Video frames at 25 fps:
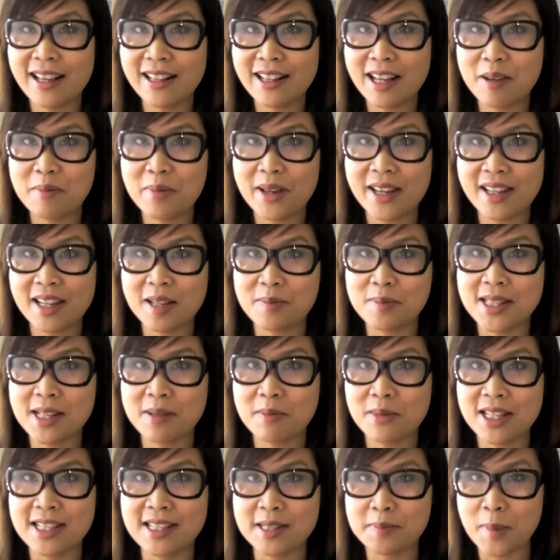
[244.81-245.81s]
then I pick up
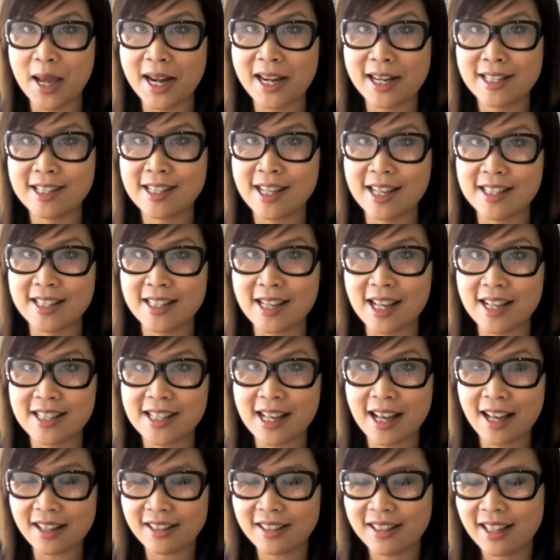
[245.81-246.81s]
some cosmetics at
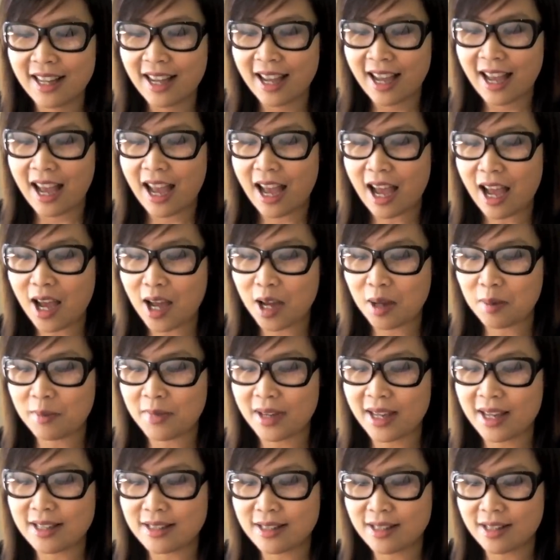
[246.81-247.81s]
Sasa.
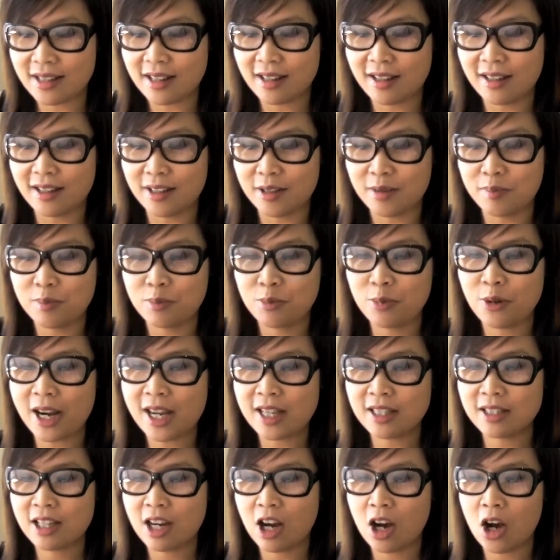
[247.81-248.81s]
It's a
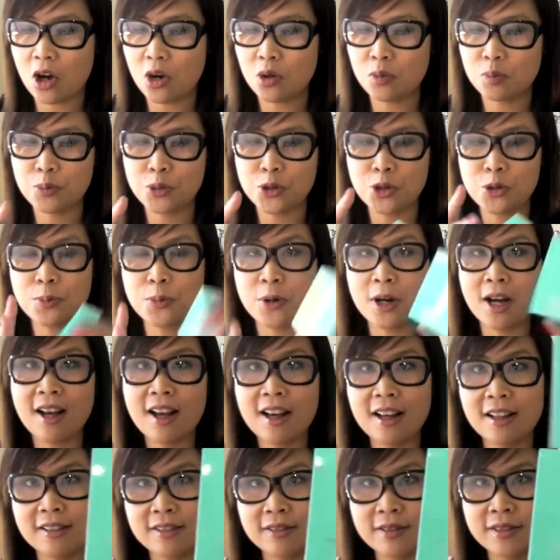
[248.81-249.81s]
brand called
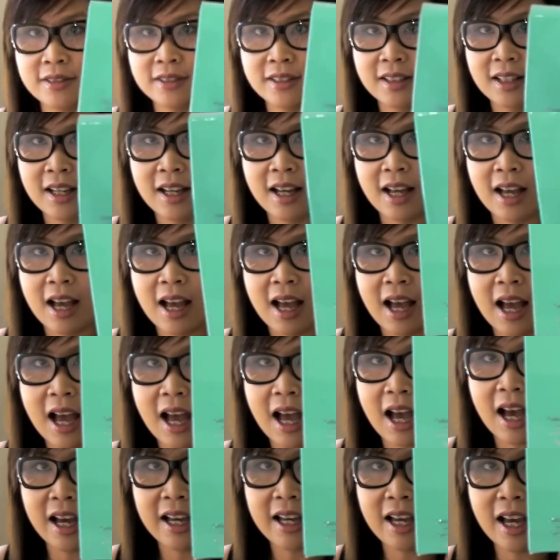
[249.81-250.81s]
Pupa.
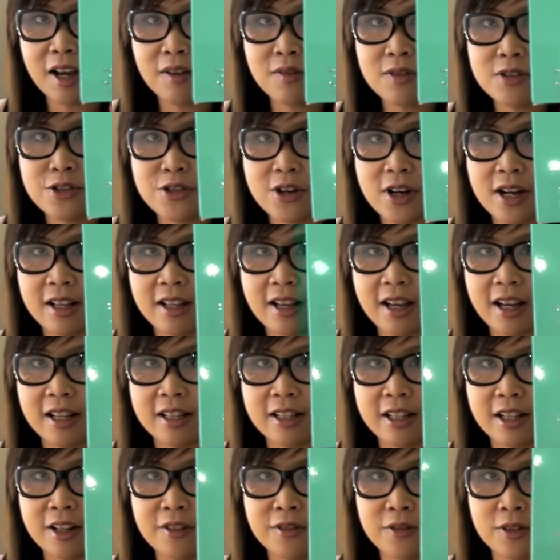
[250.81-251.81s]
I haven't tried any